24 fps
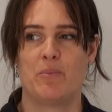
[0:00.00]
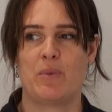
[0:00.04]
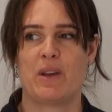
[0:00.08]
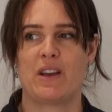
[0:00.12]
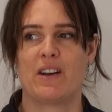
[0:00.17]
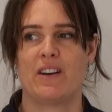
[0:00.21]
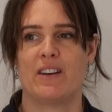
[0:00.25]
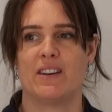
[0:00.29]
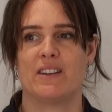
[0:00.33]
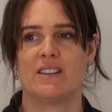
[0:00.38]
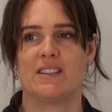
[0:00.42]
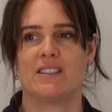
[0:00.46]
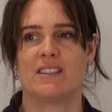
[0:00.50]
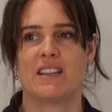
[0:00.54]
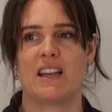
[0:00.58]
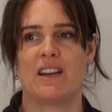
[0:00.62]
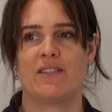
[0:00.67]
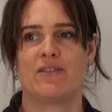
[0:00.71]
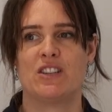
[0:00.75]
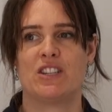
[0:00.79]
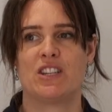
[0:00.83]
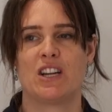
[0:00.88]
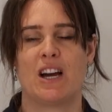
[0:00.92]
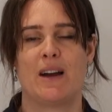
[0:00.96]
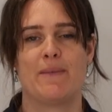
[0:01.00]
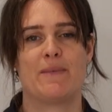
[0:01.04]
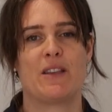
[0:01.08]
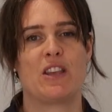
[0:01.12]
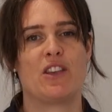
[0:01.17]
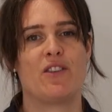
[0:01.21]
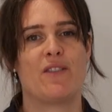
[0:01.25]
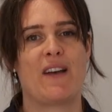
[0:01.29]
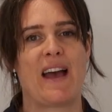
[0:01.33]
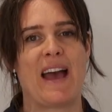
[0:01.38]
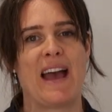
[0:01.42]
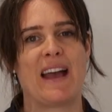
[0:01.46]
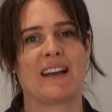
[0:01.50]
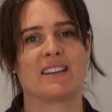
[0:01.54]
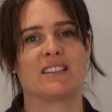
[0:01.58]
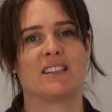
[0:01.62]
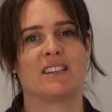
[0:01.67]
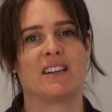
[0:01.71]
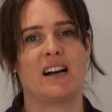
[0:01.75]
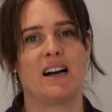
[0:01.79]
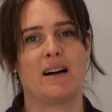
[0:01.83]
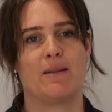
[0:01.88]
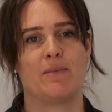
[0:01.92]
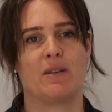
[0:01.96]
Because every time that you act
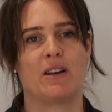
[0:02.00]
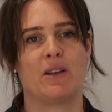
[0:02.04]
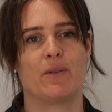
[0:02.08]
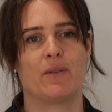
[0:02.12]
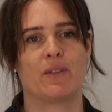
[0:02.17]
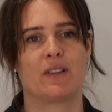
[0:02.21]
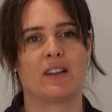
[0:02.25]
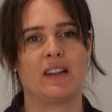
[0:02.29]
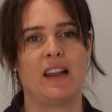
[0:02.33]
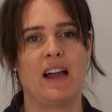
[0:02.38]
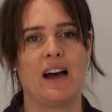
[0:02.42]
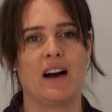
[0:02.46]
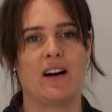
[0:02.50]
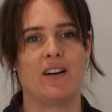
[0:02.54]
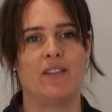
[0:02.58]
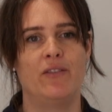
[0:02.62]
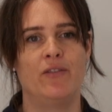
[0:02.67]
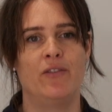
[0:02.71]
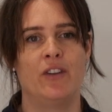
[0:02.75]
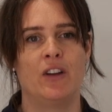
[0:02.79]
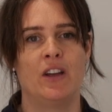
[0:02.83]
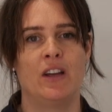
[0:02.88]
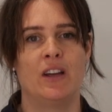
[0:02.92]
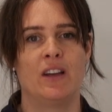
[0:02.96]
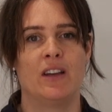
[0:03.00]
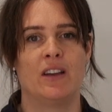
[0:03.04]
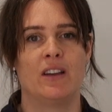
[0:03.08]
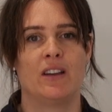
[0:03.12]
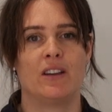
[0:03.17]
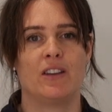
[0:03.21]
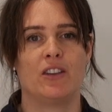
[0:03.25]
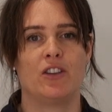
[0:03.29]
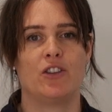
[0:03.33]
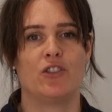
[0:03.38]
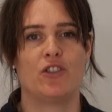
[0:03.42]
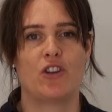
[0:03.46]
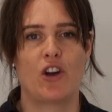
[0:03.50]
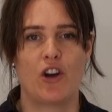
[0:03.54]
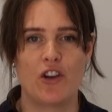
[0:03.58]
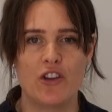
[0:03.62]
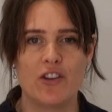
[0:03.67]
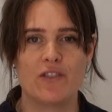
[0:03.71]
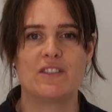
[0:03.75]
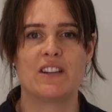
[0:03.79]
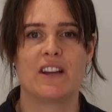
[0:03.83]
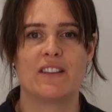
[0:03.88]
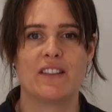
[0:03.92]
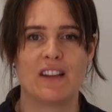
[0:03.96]
in harmony with love, you know
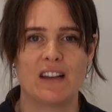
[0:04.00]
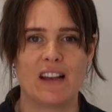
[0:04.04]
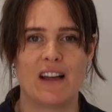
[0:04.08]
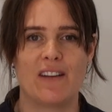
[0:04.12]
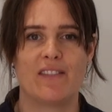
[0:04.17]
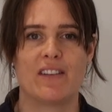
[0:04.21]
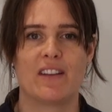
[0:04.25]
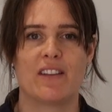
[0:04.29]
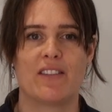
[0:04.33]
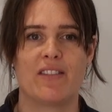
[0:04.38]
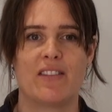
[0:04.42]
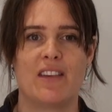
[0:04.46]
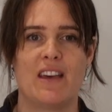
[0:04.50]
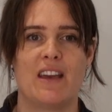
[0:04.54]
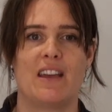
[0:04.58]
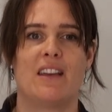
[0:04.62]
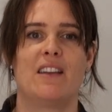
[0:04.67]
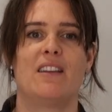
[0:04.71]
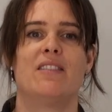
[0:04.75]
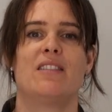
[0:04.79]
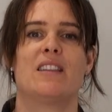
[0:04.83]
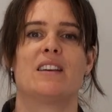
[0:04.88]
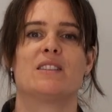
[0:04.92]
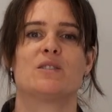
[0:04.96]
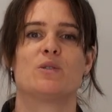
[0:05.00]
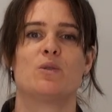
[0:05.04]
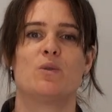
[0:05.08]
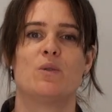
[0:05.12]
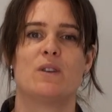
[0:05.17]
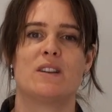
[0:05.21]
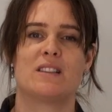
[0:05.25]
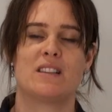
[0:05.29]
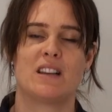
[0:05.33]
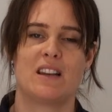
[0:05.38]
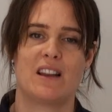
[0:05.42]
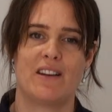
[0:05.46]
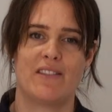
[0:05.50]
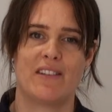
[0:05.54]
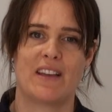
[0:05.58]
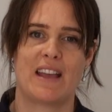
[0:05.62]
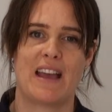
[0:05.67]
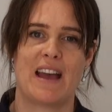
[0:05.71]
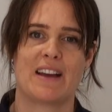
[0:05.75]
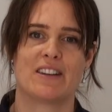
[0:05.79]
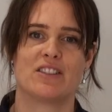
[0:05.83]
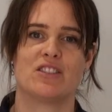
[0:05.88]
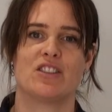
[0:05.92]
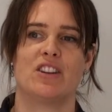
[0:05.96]
you've done the loving thing. There's always a loving
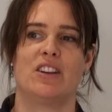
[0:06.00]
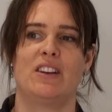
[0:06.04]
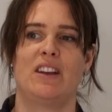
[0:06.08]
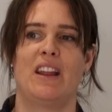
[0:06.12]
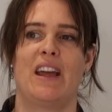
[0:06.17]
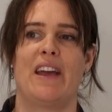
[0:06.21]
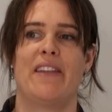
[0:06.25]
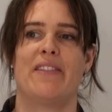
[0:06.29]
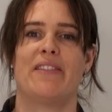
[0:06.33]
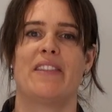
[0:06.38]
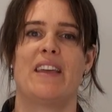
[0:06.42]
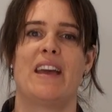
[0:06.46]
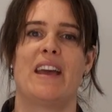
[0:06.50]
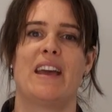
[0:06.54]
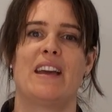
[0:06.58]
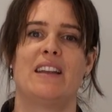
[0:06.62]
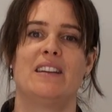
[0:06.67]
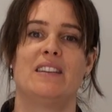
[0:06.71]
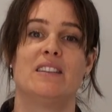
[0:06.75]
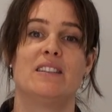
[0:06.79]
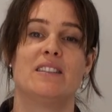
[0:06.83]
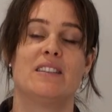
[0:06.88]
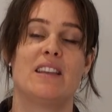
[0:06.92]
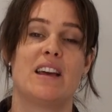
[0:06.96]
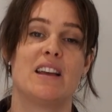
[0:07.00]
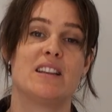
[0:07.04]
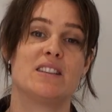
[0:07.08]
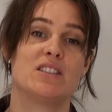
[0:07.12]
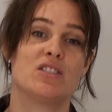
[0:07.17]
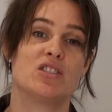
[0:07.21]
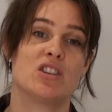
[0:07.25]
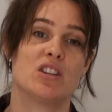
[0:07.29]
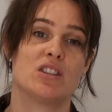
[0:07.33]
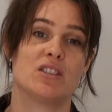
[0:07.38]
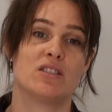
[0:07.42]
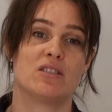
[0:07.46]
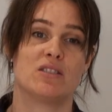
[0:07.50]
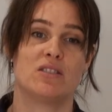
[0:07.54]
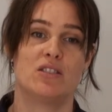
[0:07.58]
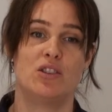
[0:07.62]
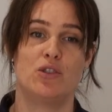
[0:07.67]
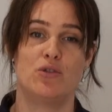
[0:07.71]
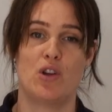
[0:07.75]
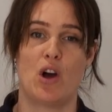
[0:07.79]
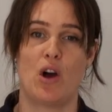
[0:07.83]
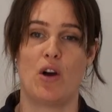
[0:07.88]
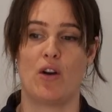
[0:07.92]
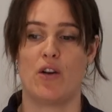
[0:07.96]
action. And then there's just,
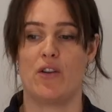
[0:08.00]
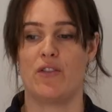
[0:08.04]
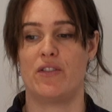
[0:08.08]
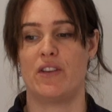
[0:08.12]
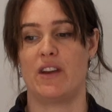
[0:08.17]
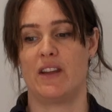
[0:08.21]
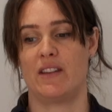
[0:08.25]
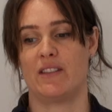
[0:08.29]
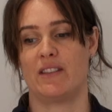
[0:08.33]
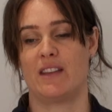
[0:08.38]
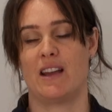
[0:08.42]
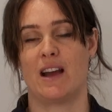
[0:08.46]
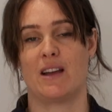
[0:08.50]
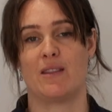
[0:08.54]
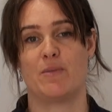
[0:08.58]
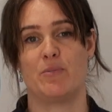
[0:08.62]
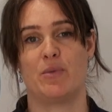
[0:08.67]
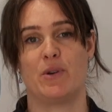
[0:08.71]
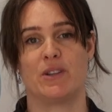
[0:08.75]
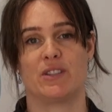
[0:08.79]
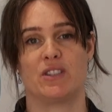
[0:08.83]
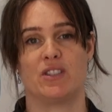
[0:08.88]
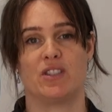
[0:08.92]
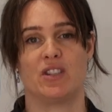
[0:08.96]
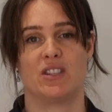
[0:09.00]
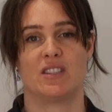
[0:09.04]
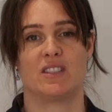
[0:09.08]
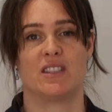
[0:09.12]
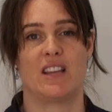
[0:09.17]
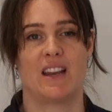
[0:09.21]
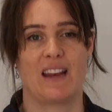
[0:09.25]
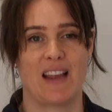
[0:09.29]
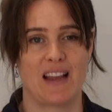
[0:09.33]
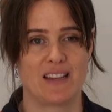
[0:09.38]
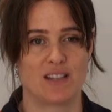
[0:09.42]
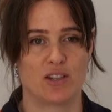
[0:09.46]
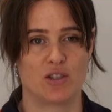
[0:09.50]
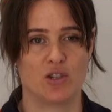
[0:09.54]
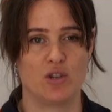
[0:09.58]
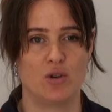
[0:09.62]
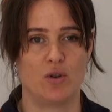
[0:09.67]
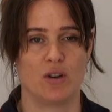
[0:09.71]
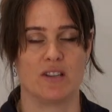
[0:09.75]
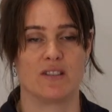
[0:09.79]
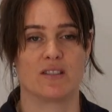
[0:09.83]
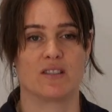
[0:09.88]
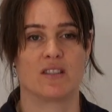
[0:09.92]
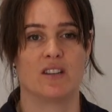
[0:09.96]
you know that the other person just then has a
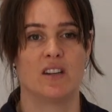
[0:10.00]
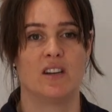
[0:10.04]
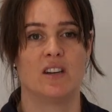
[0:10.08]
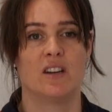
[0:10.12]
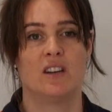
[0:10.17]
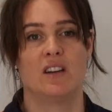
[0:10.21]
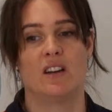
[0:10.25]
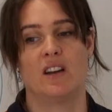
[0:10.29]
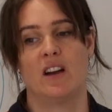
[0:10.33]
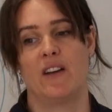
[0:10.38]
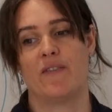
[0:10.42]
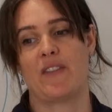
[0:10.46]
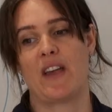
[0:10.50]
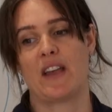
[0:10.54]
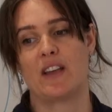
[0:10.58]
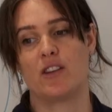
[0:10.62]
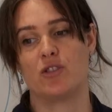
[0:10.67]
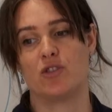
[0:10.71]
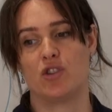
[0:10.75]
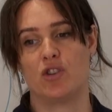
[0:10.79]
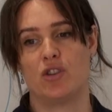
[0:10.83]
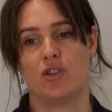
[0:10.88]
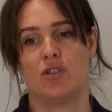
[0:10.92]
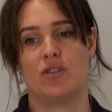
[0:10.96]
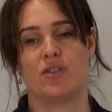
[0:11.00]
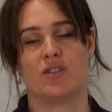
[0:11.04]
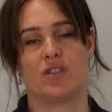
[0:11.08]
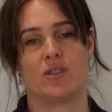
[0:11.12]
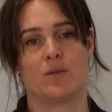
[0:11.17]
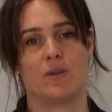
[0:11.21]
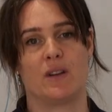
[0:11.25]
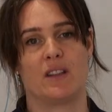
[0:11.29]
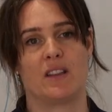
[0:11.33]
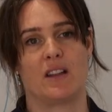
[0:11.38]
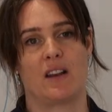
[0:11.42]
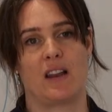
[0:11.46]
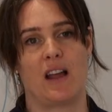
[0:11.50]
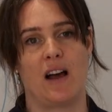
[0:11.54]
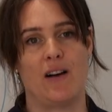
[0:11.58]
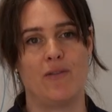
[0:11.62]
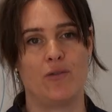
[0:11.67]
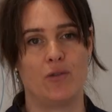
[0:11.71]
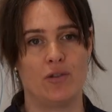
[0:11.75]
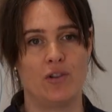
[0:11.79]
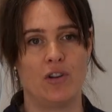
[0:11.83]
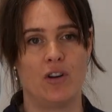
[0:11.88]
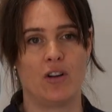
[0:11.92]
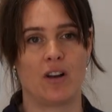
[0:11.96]
choice. And they can choose to either love
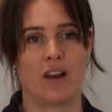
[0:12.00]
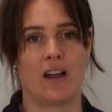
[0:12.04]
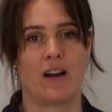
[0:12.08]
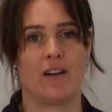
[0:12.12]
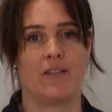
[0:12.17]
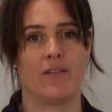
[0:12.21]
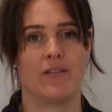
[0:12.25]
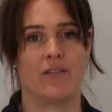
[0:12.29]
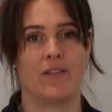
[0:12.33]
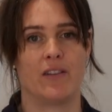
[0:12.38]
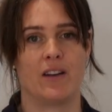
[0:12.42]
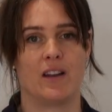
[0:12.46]
or not love.